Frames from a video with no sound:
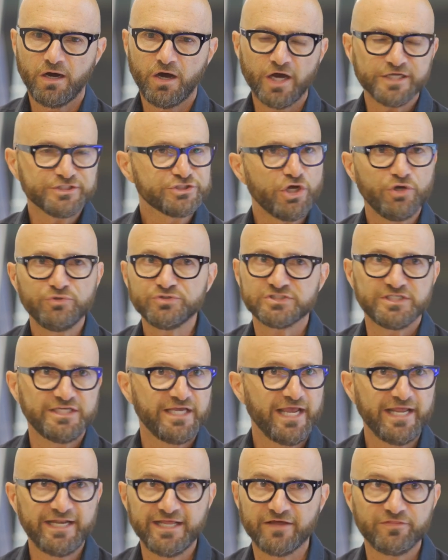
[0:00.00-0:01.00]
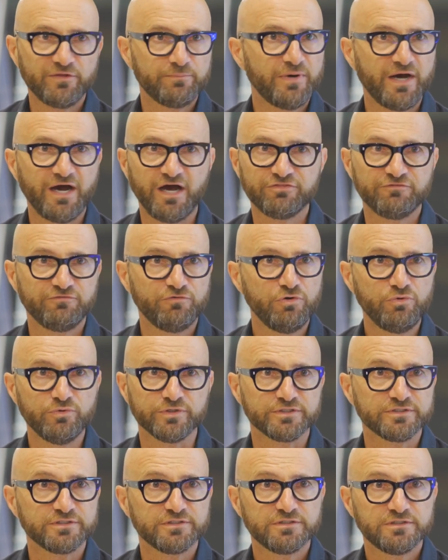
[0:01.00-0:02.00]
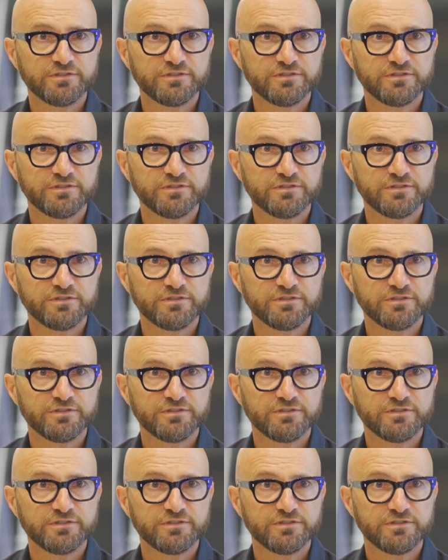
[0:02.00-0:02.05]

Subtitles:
I don't see any other path forward.